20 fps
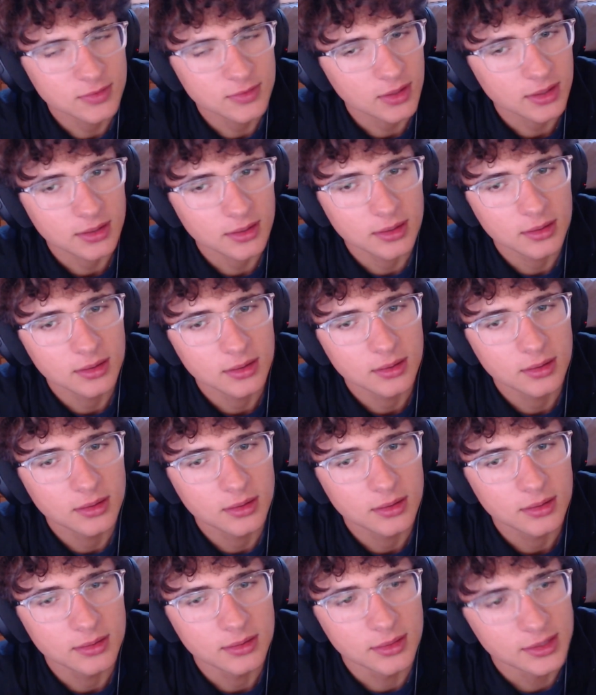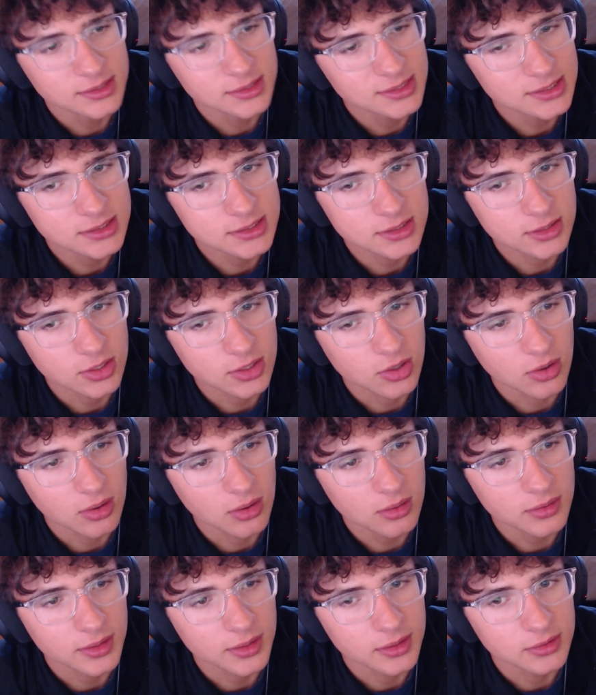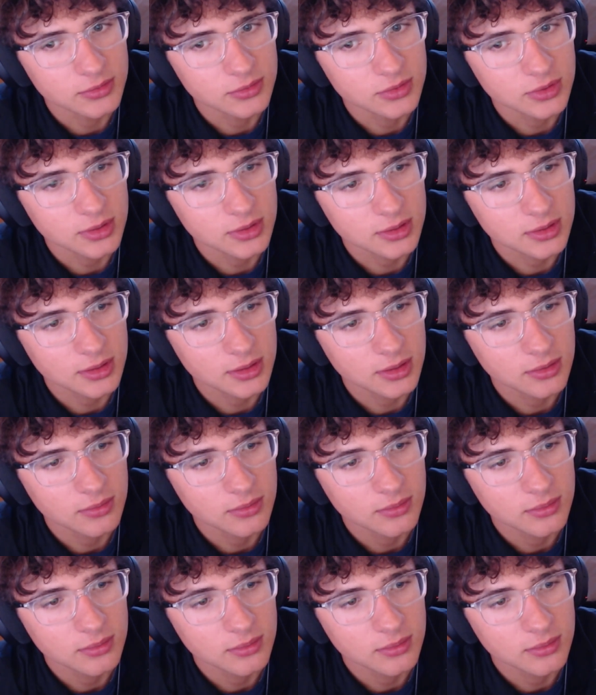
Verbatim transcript: I was like, this isn't the car that you took, though.